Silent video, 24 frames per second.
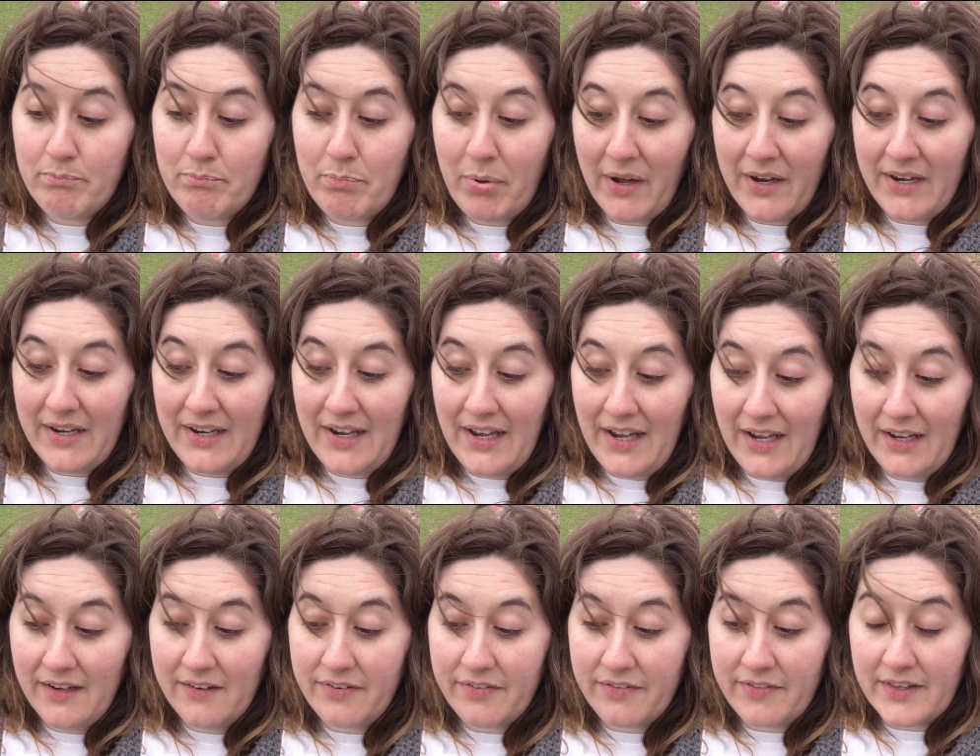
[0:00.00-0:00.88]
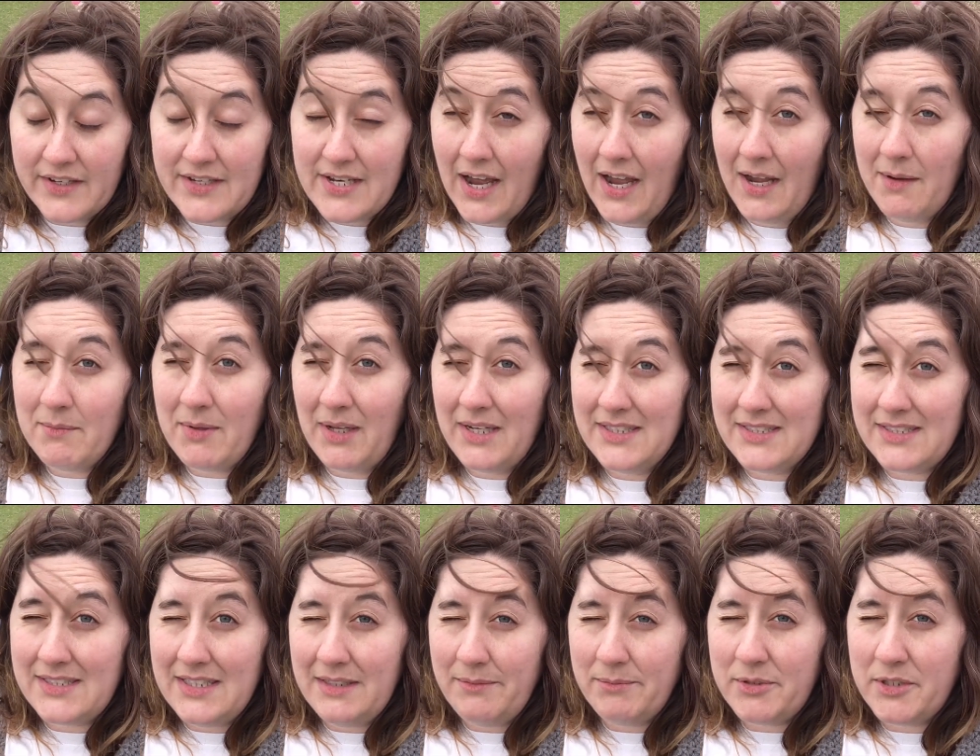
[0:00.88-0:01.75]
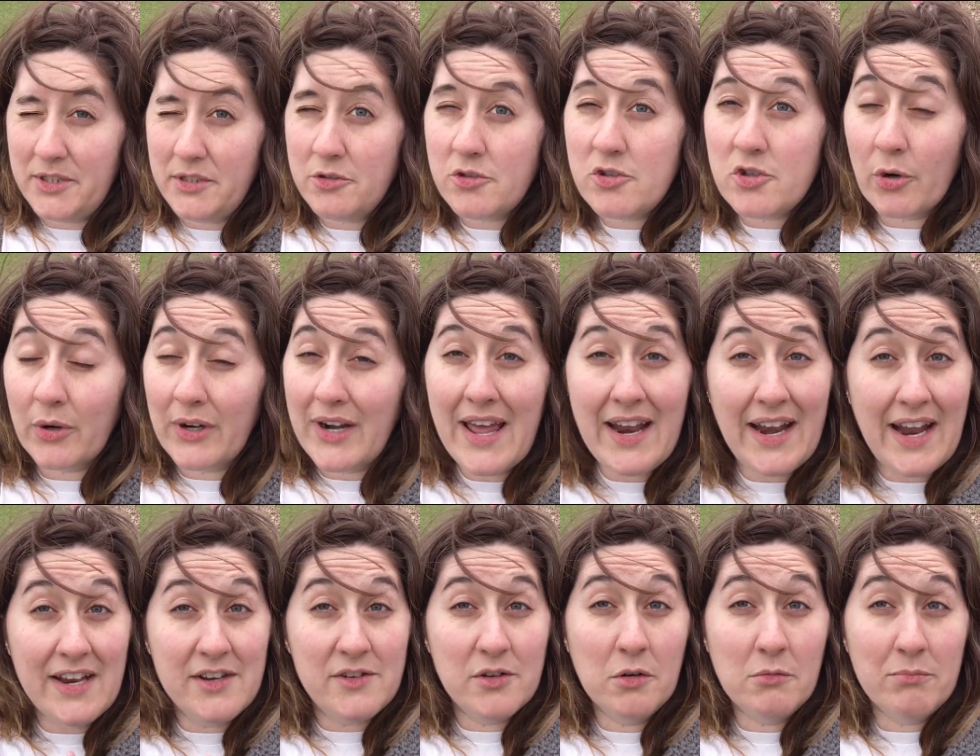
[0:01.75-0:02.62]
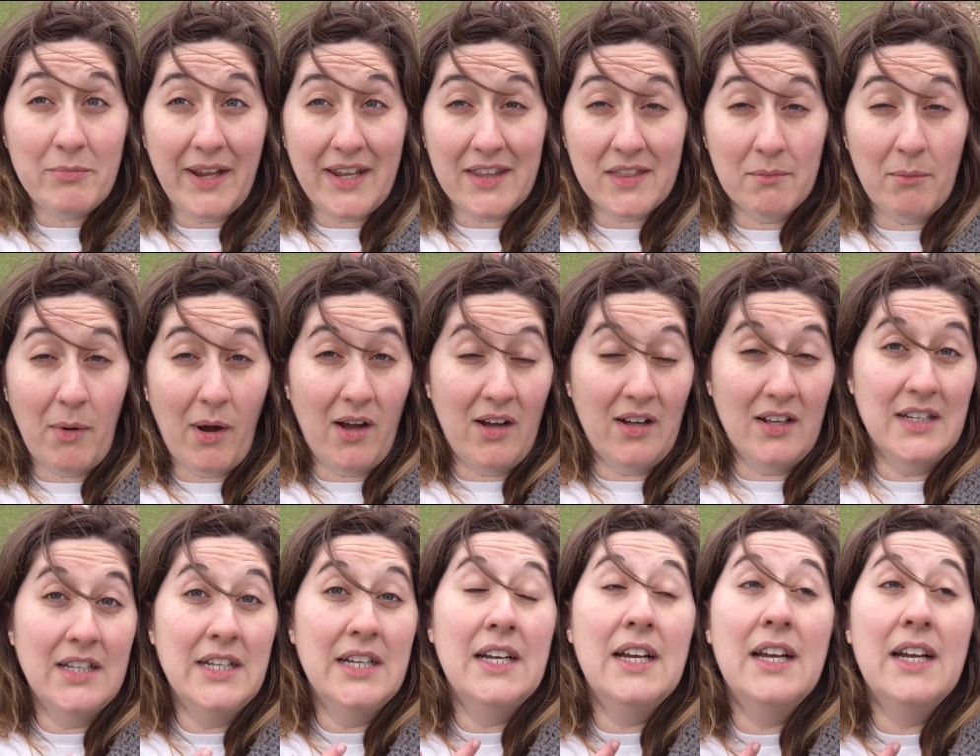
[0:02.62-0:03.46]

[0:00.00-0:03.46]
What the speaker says: but if the timeline seems too short and I don't make them all,